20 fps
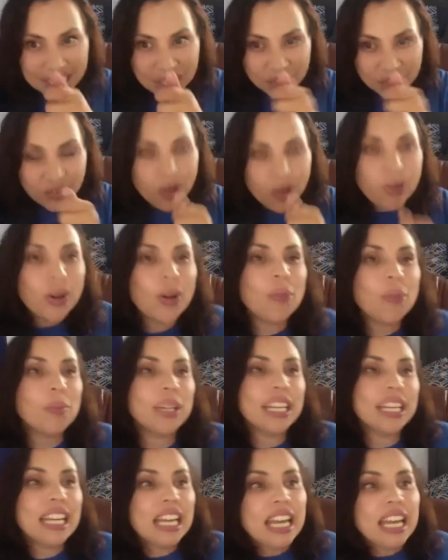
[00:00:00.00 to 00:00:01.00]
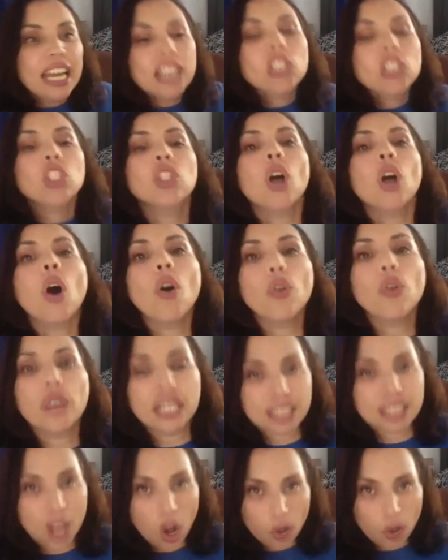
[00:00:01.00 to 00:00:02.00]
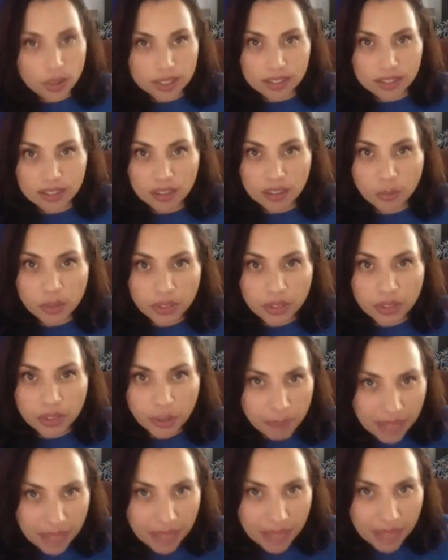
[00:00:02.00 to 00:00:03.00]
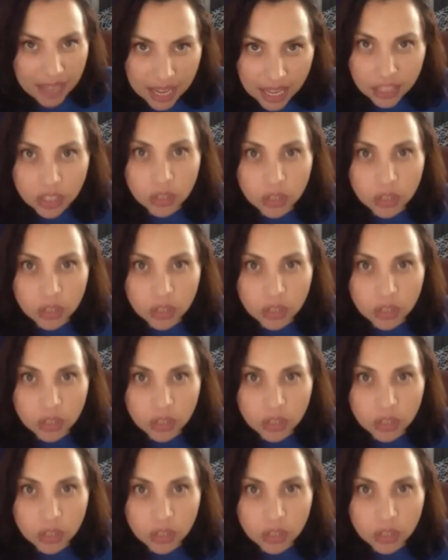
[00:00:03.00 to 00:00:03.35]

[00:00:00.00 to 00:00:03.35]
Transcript: photo, but it's so great to always see them with their pennant.